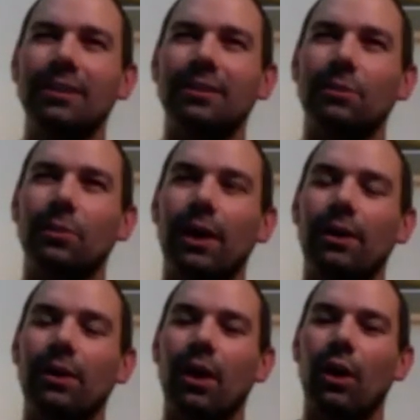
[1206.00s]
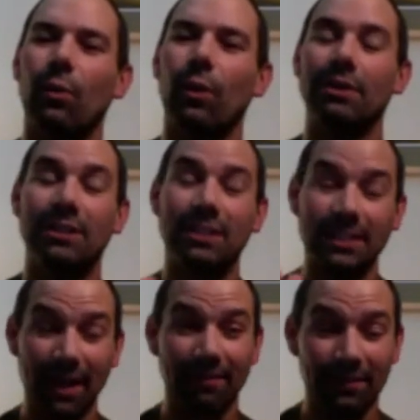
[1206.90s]
is one where I would
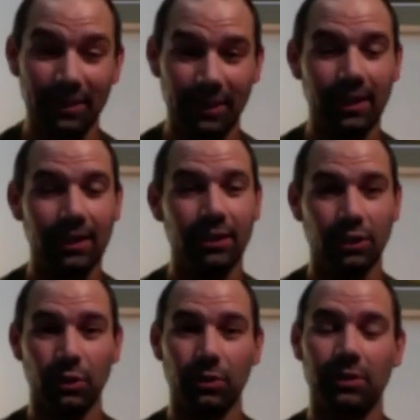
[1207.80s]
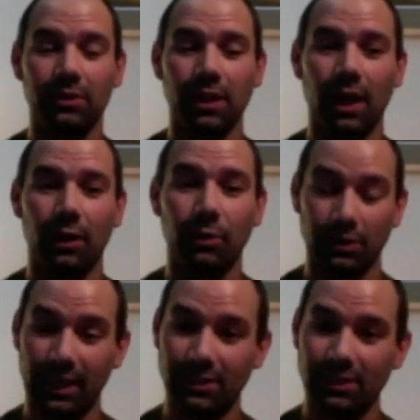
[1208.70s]
definitely use
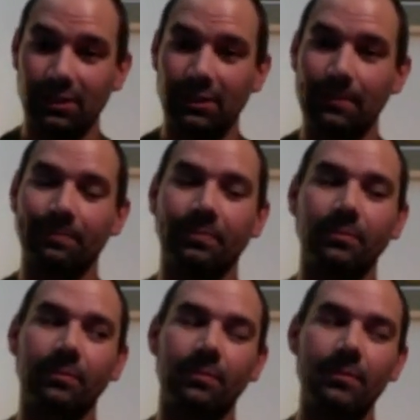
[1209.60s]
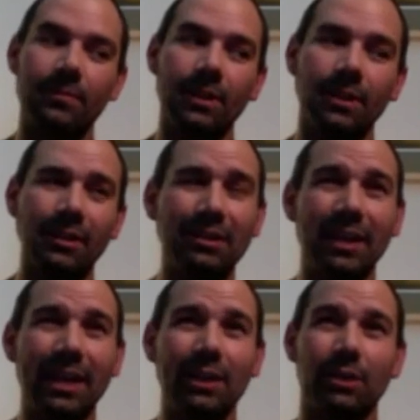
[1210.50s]
quotations. Let's
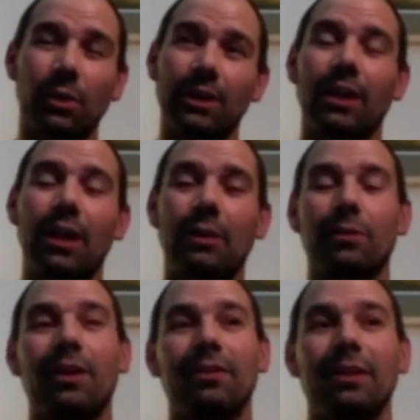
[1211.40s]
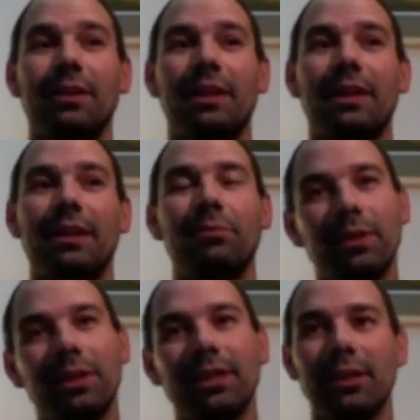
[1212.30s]
say you're going along with relevance and it's
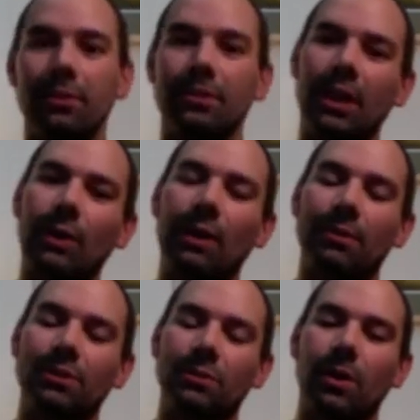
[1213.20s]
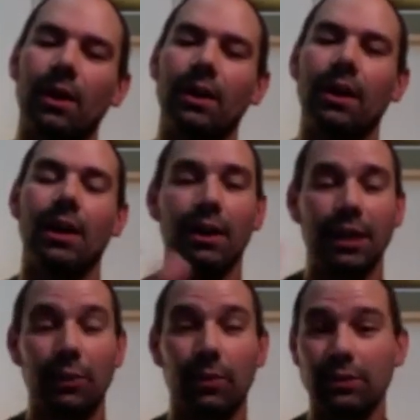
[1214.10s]
pretty good, but it's not quite what you want.
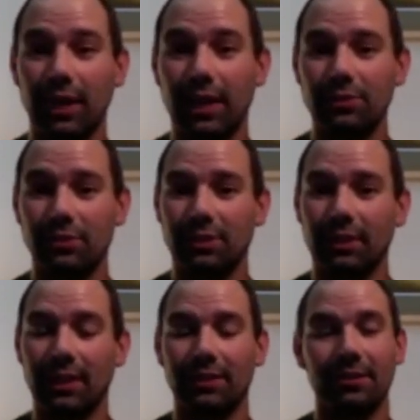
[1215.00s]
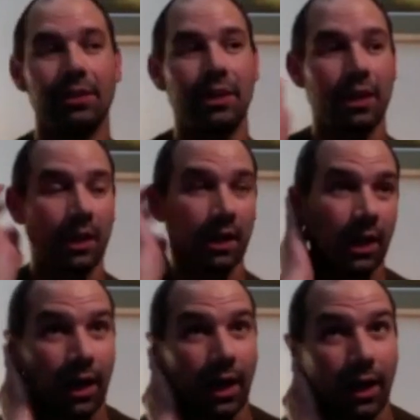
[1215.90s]
You want to try interestingness.
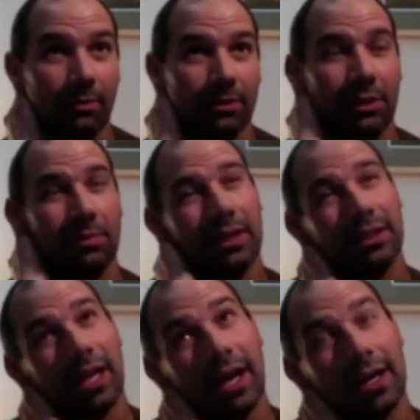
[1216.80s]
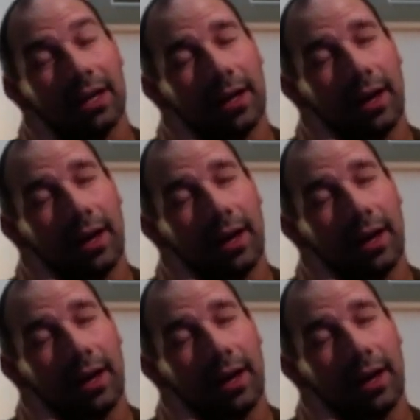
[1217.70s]
Something like,